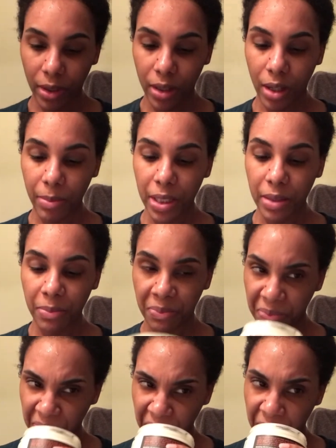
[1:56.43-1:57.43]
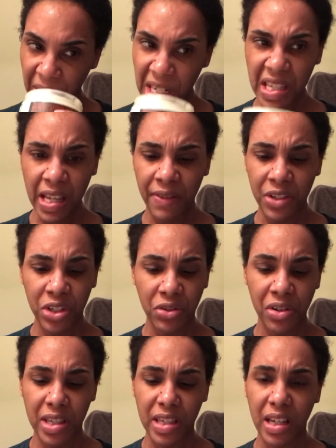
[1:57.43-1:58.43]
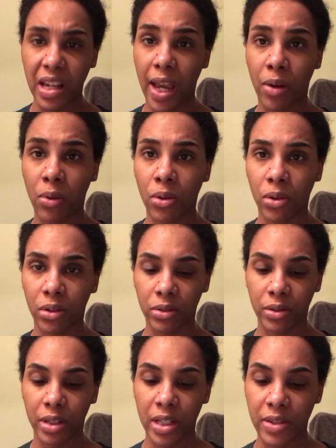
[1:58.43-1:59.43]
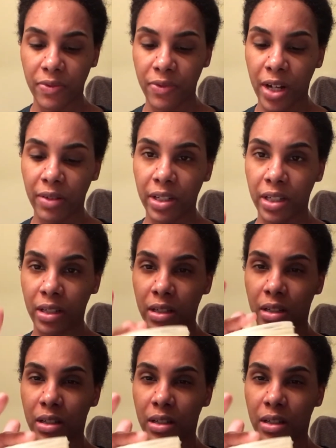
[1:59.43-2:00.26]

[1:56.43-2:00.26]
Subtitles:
it doesn't have a strong scent at all. It's very